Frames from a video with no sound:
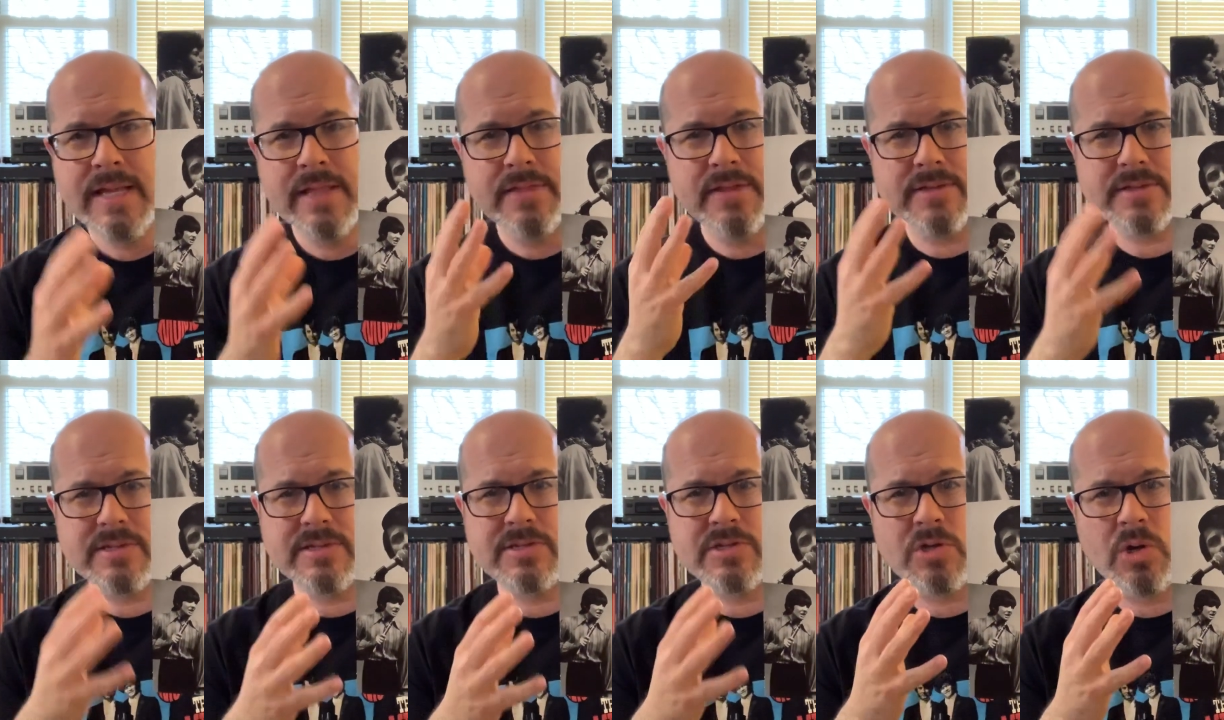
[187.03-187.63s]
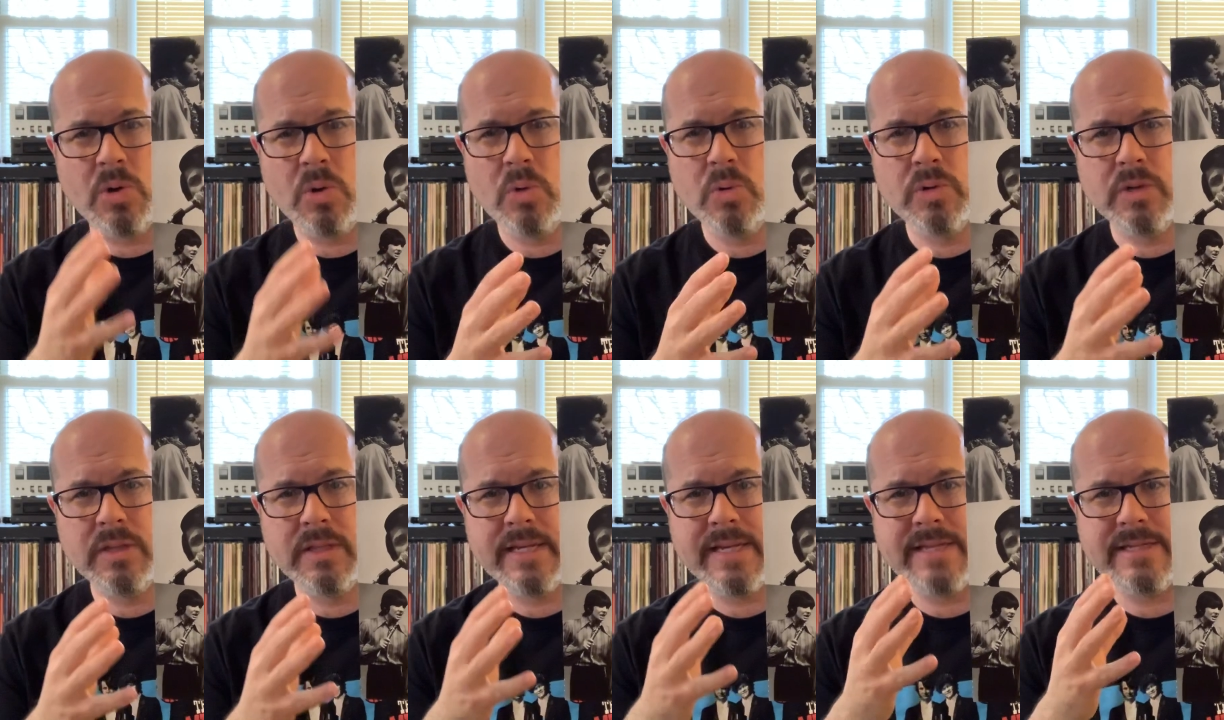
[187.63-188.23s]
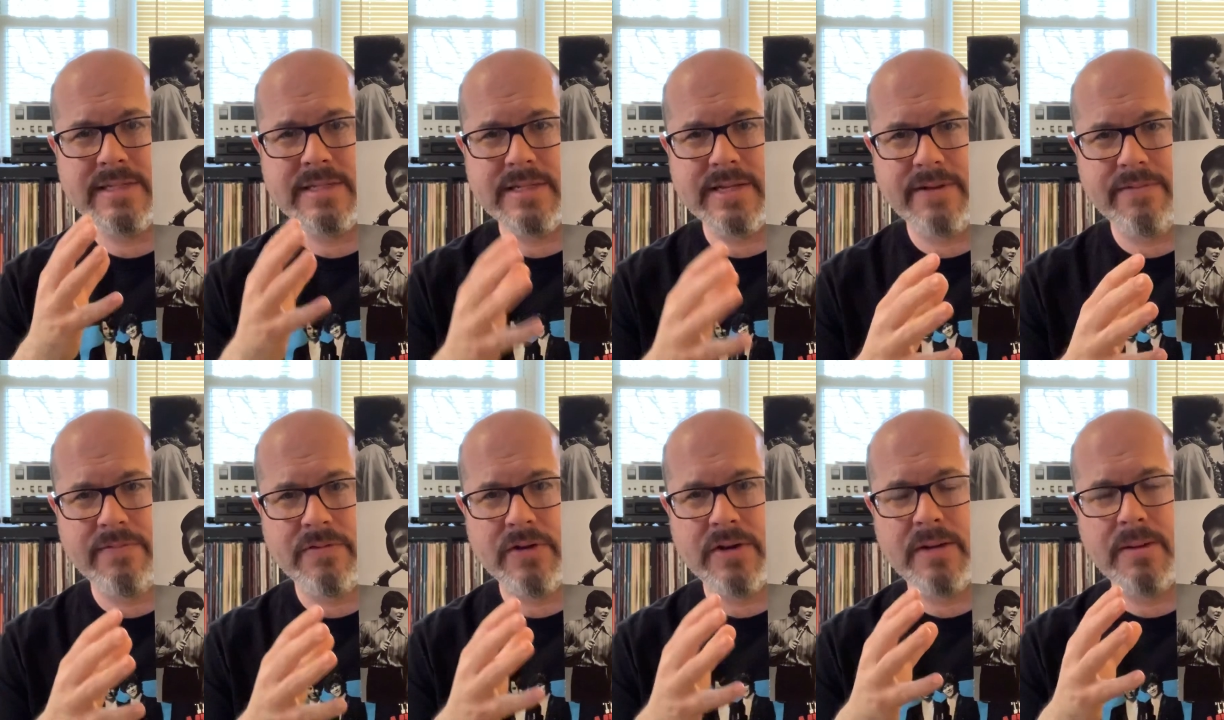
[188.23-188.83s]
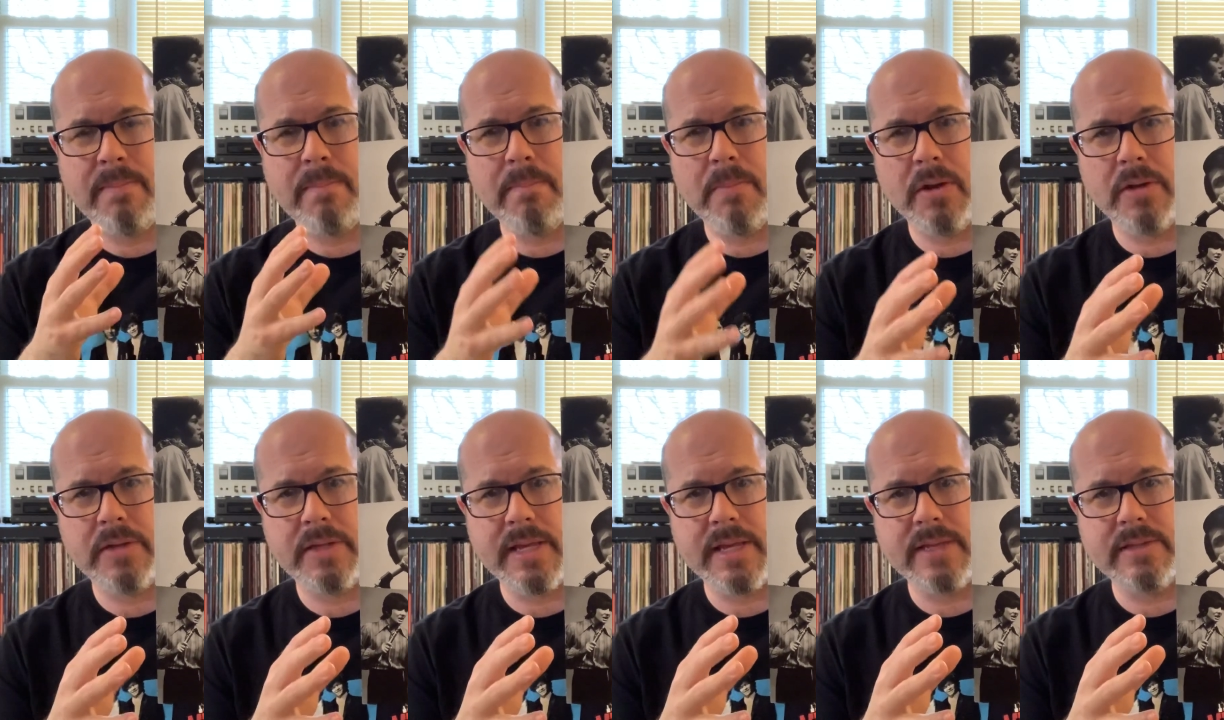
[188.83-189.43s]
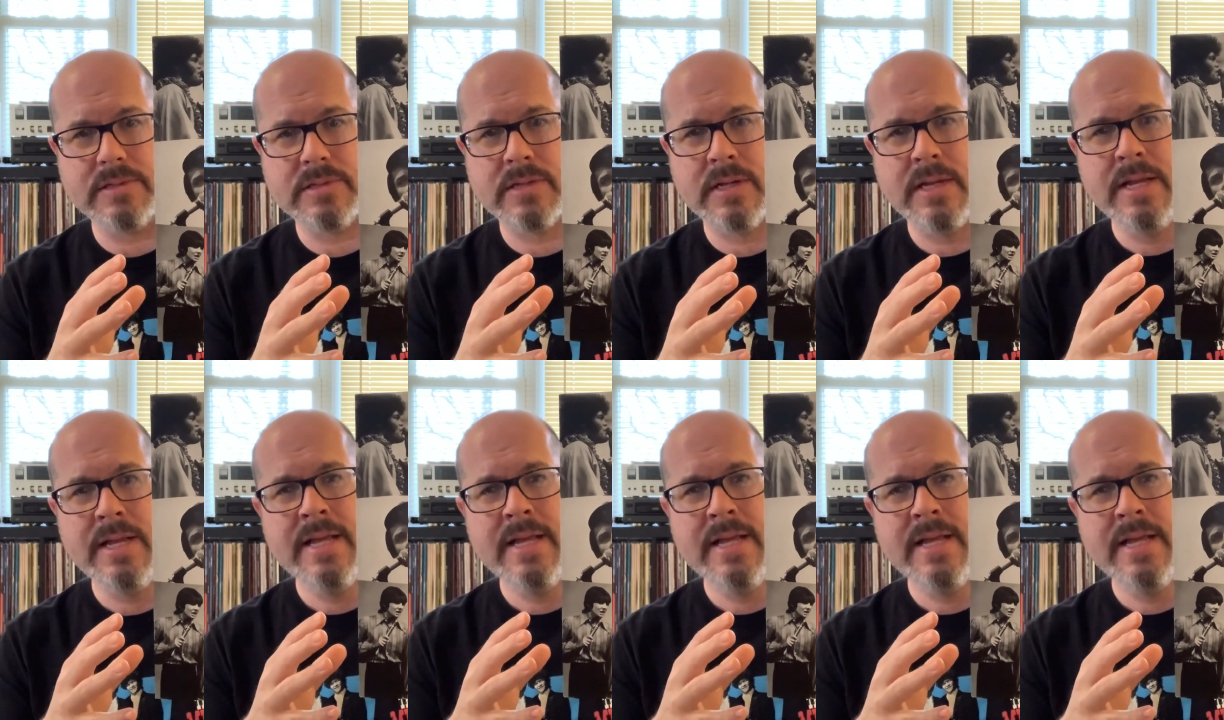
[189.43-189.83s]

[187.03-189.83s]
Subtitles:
This is totally different Monkees.